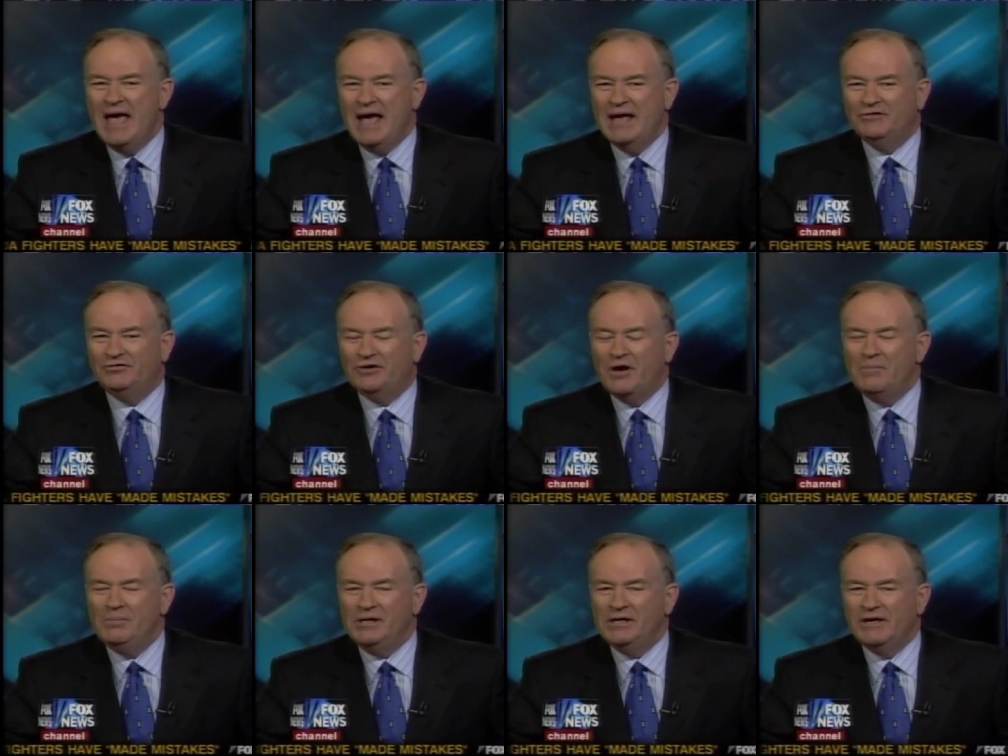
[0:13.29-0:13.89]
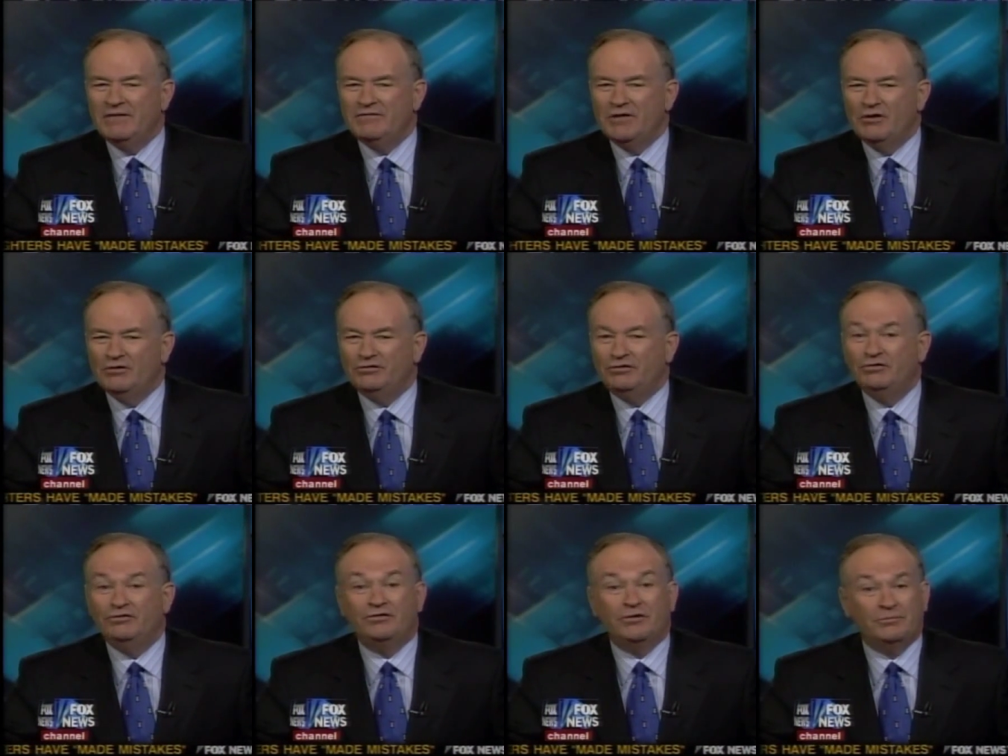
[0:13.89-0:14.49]
And some believe
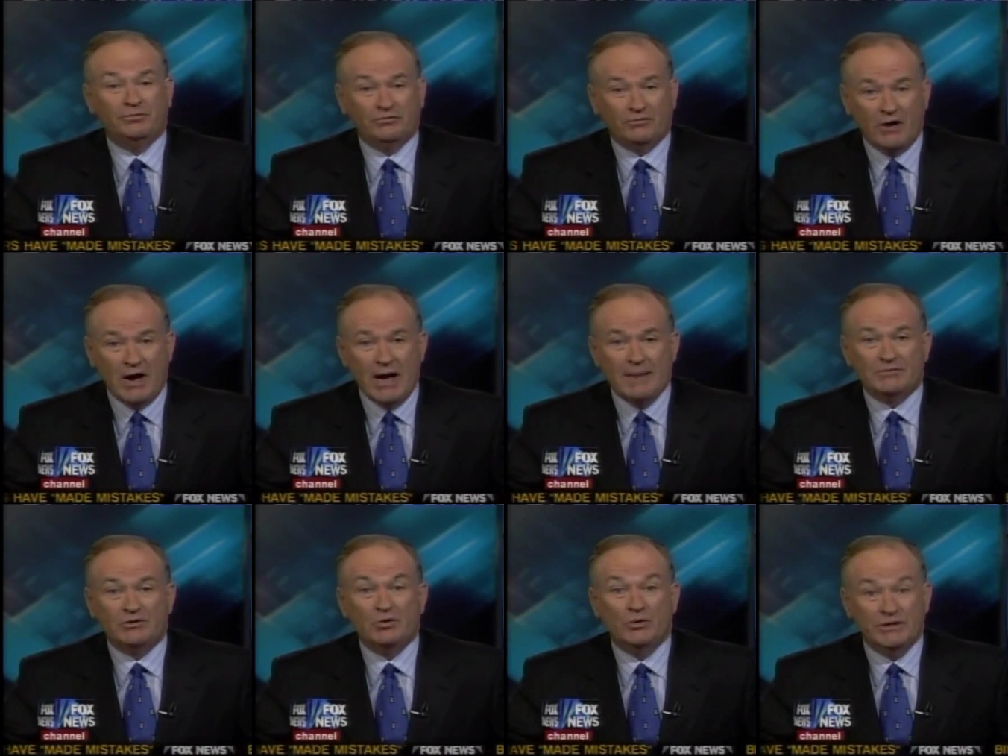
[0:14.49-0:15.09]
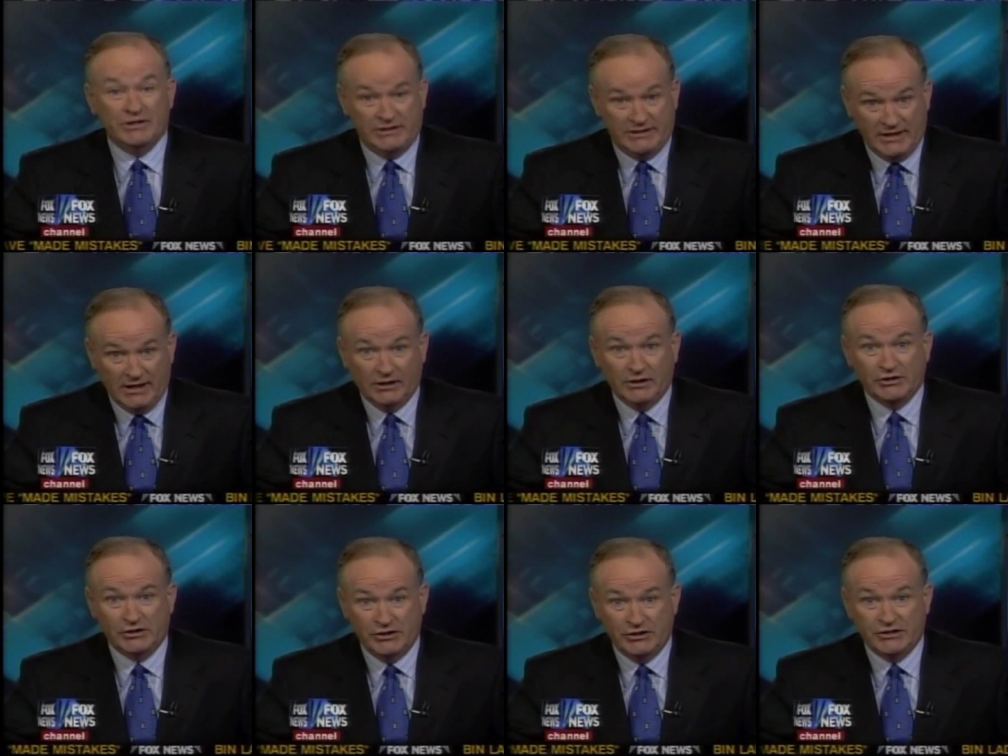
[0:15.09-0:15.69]
those who subscribe to
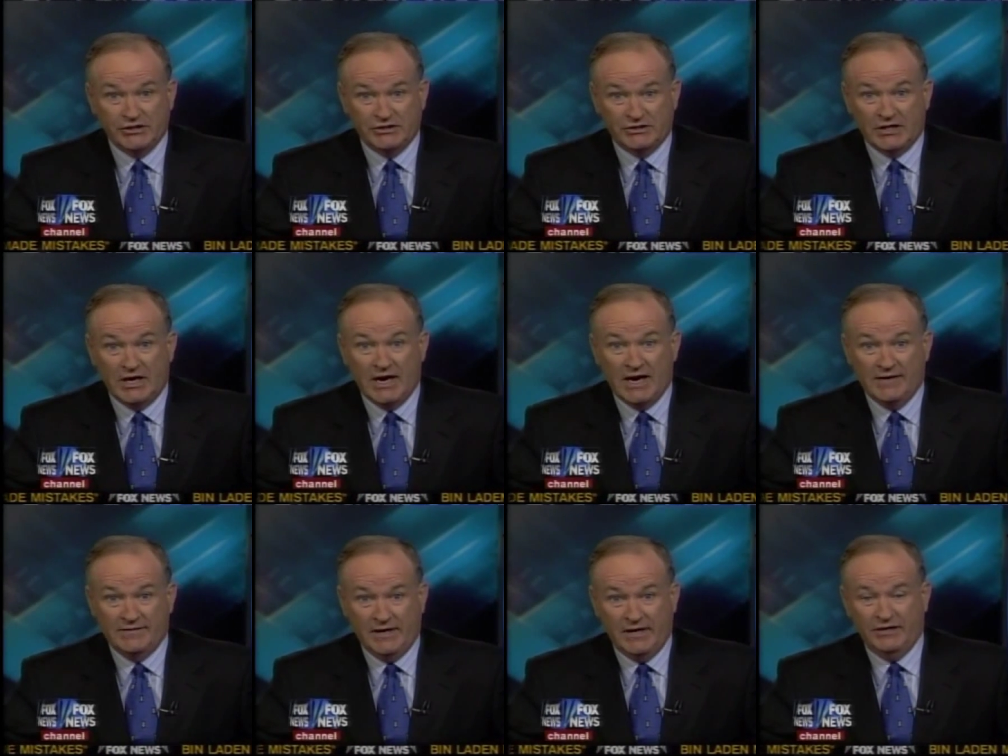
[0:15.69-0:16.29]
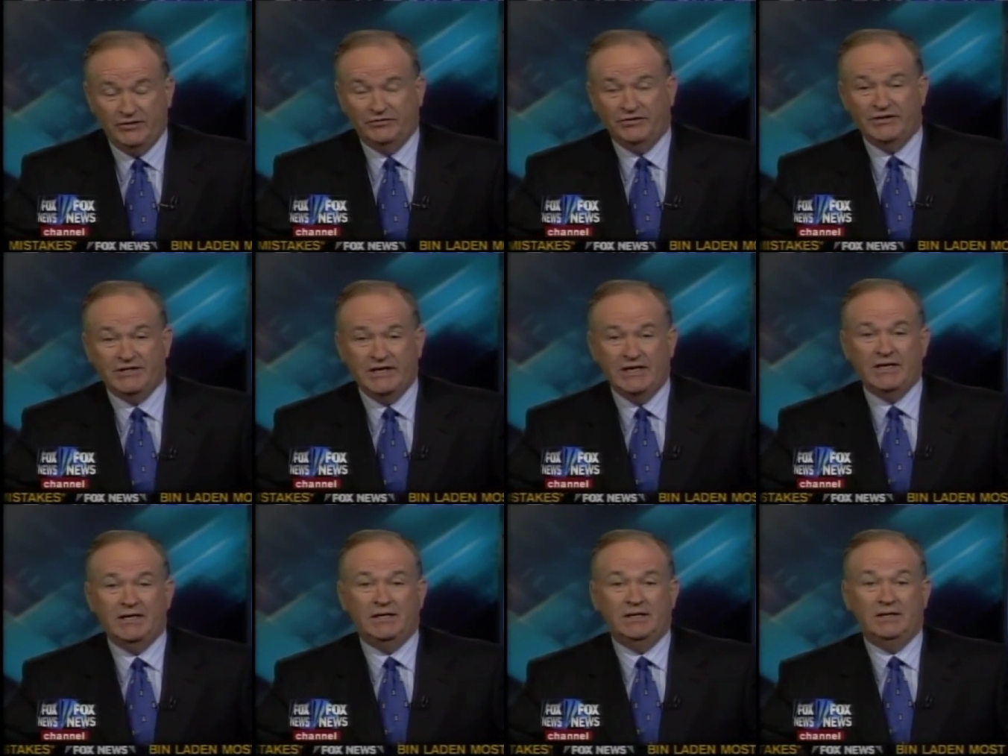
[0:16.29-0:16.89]
intelligent design, that is, a
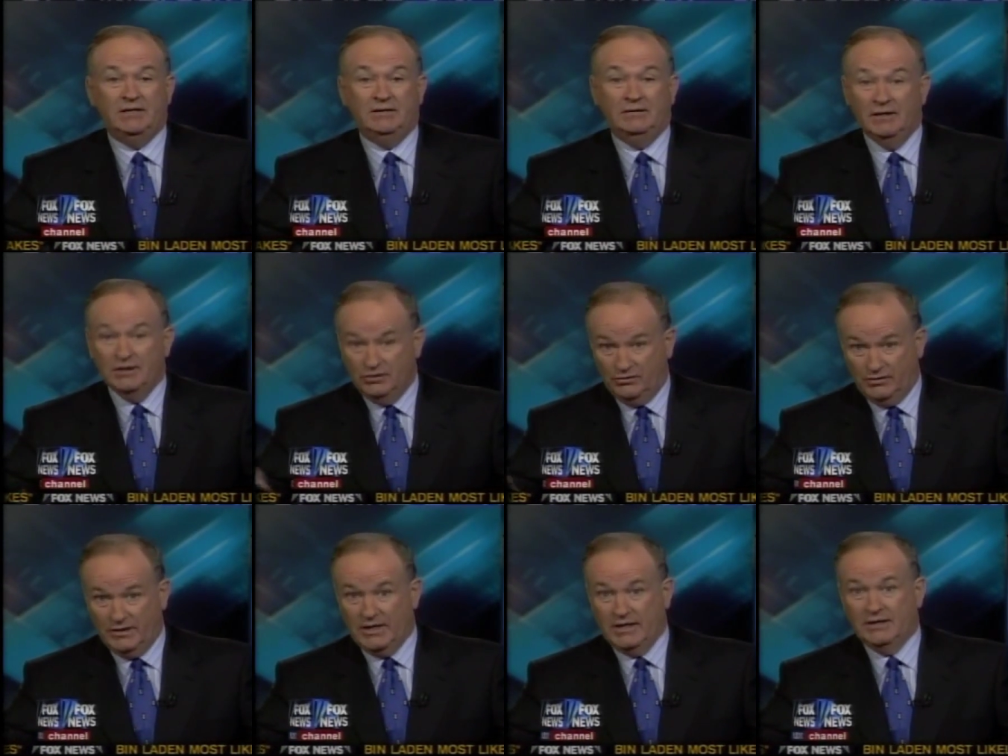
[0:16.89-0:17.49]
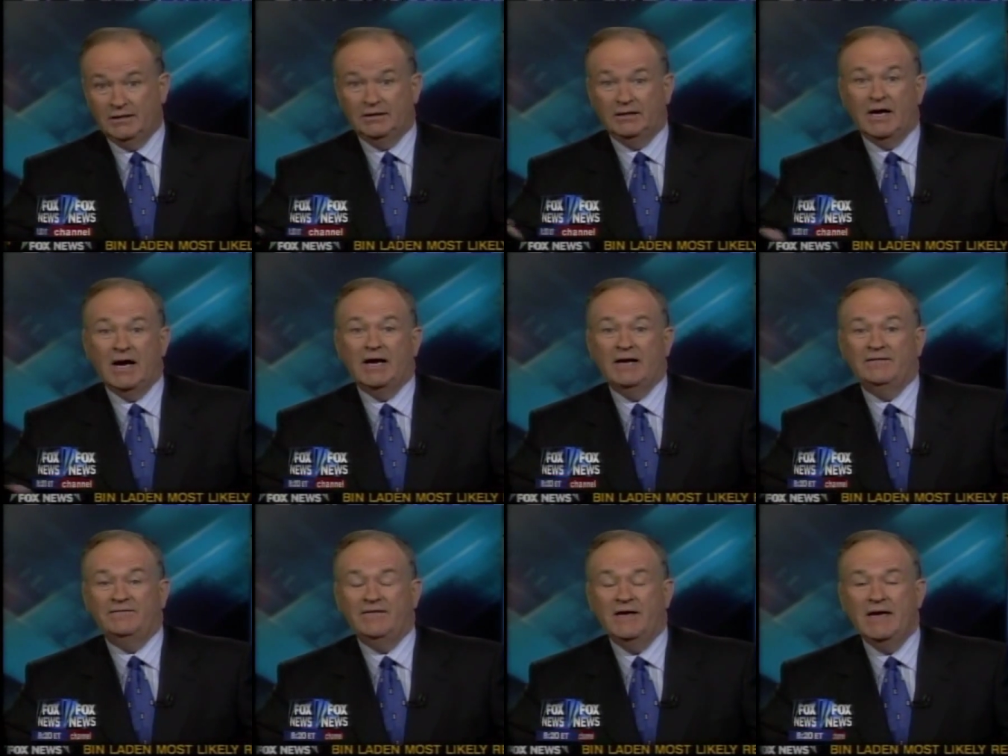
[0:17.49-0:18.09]
deity created
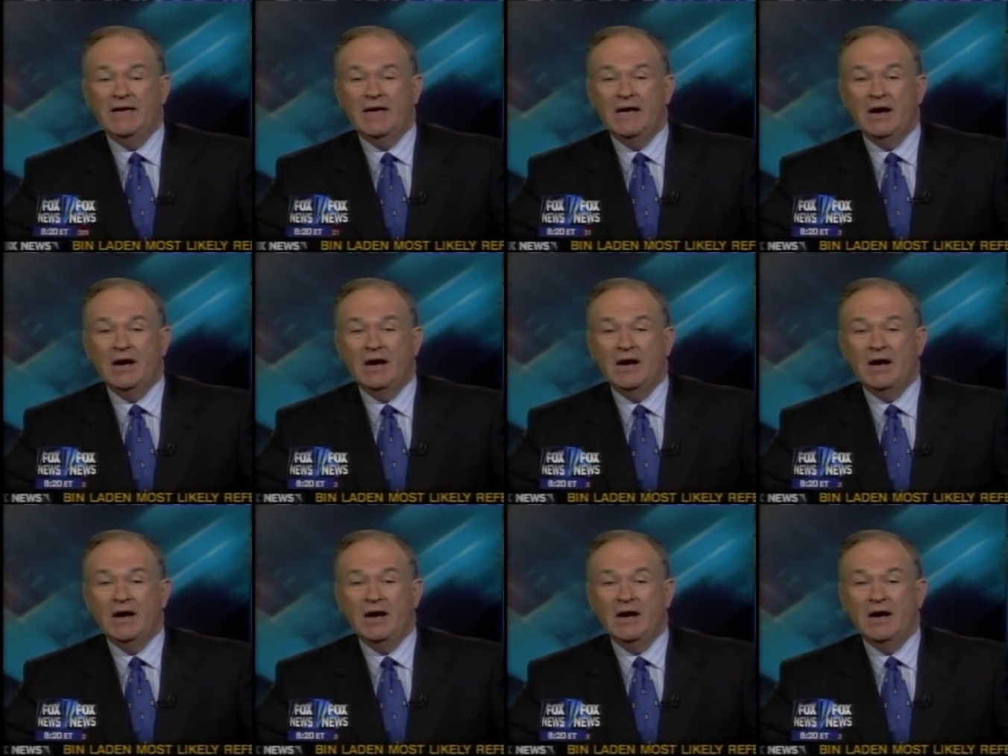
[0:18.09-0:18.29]
life,